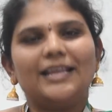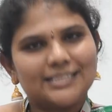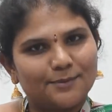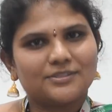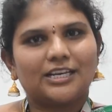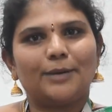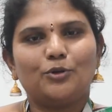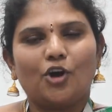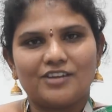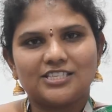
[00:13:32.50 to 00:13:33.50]
Please
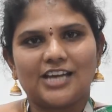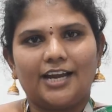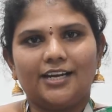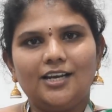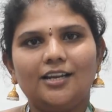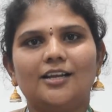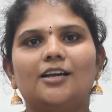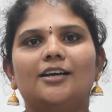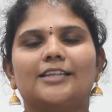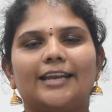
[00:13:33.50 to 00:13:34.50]
subscribe to our channel.
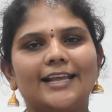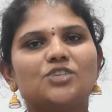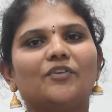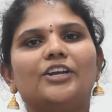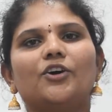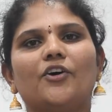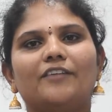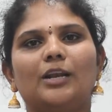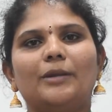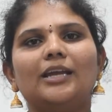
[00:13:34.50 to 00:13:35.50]
The next
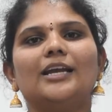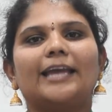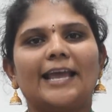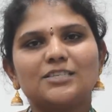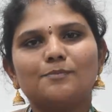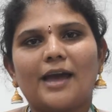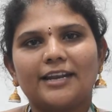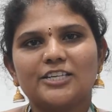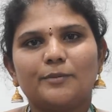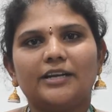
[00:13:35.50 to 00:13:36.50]
video will be case
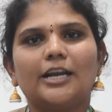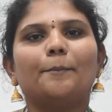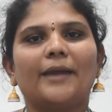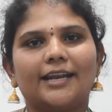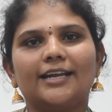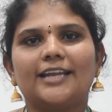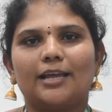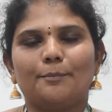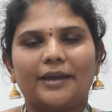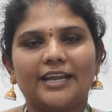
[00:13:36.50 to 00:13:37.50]
management and
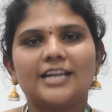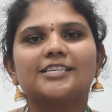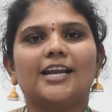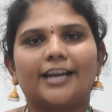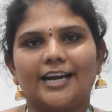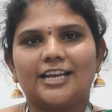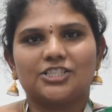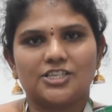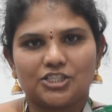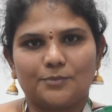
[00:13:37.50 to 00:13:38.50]
parent-child
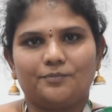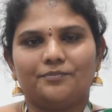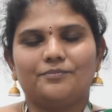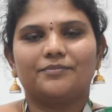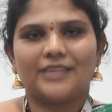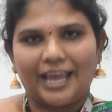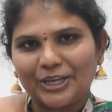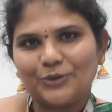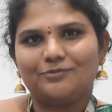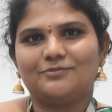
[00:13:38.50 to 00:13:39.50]
relationship.
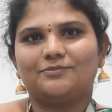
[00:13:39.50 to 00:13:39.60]
Thank